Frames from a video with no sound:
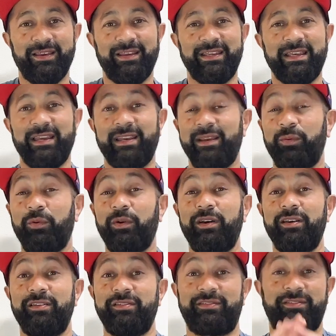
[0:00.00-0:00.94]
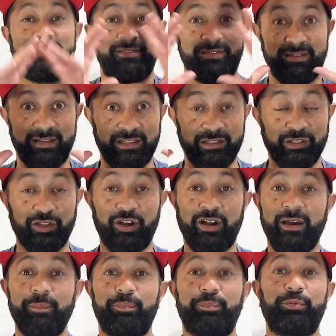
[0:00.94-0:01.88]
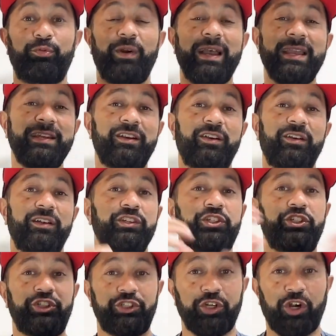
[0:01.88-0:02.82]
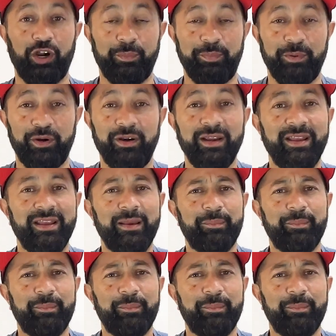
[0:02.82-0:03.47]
It was a lot brighter and sharper.